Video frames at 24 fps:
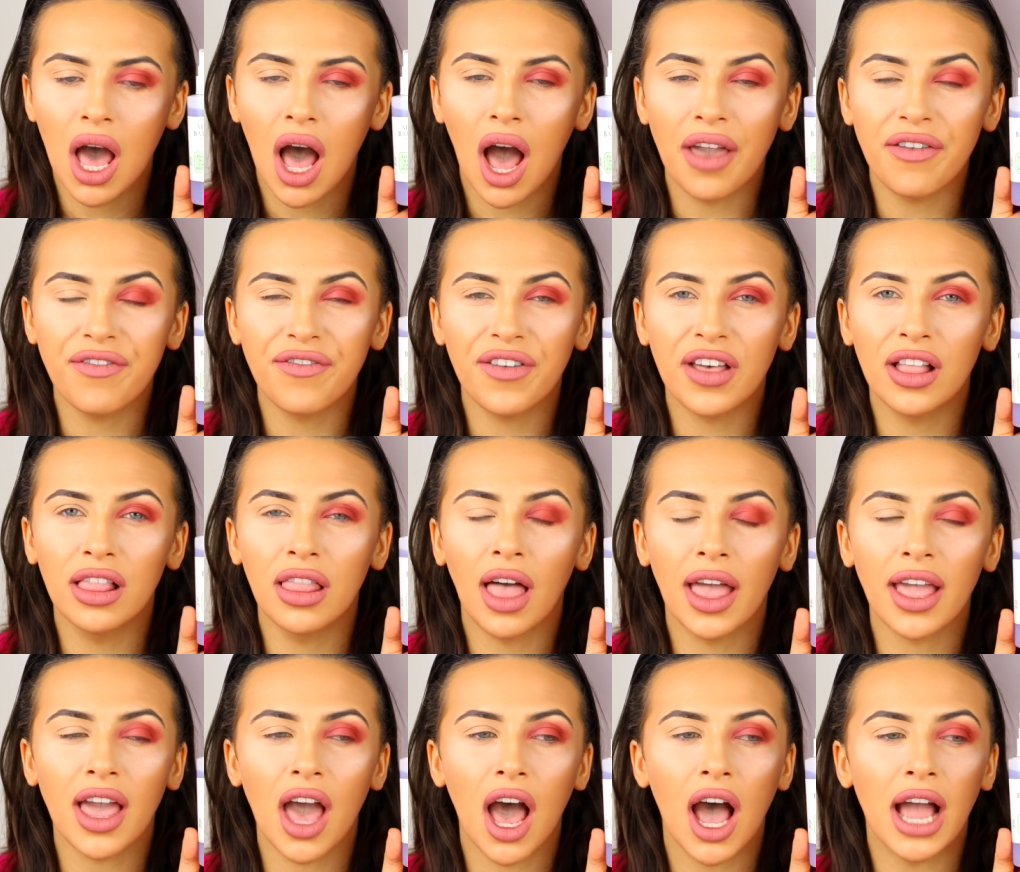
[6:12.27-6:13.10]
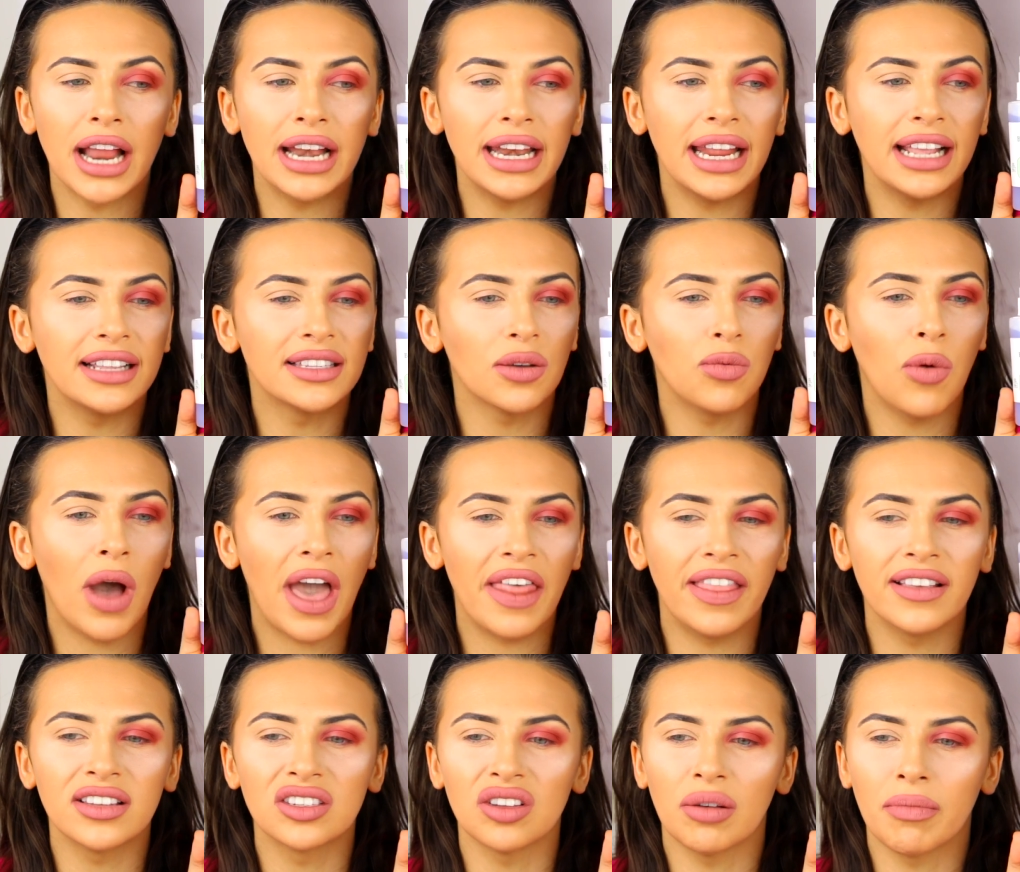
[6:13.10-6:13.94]
I feel like I need to
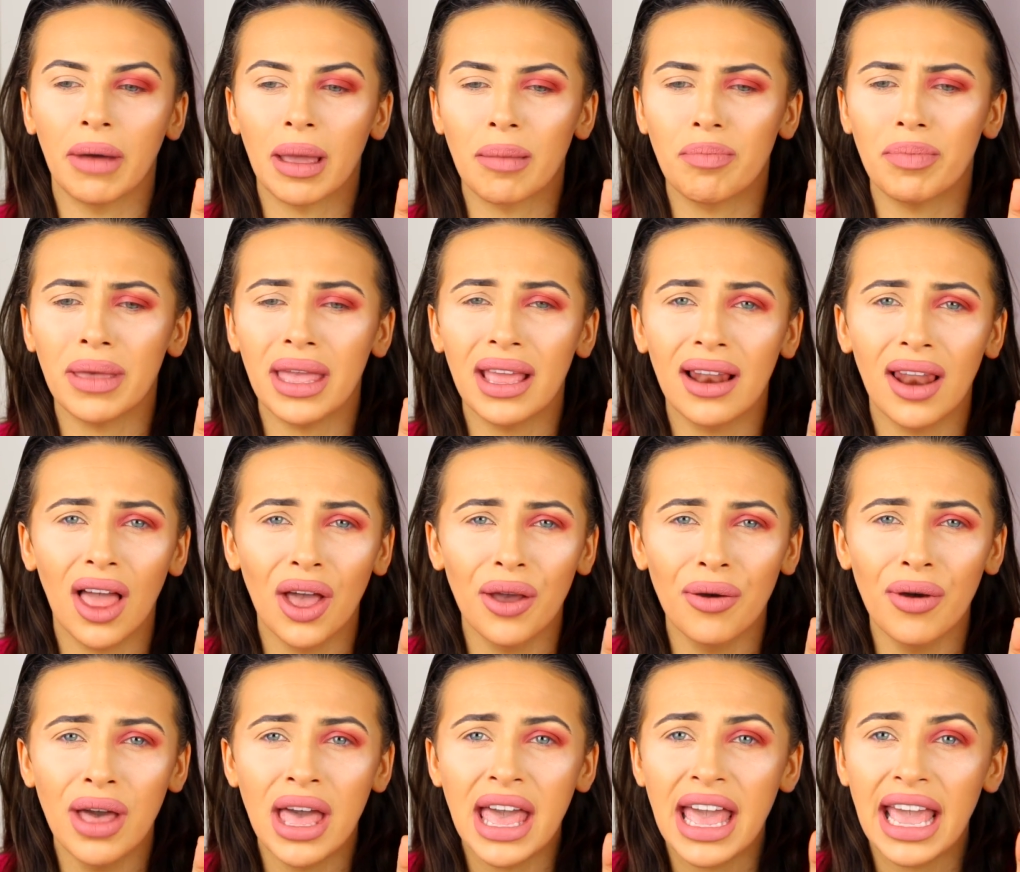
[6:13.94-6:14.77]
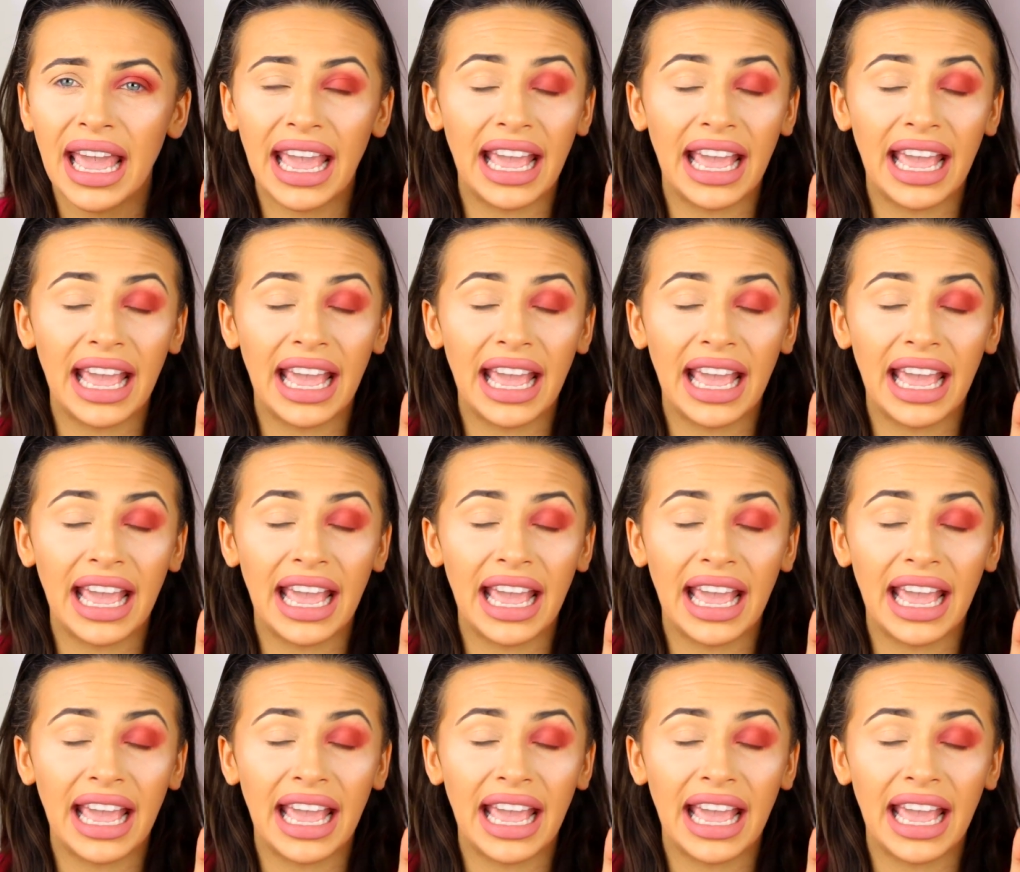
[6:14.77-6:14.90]
wear this on my pillow.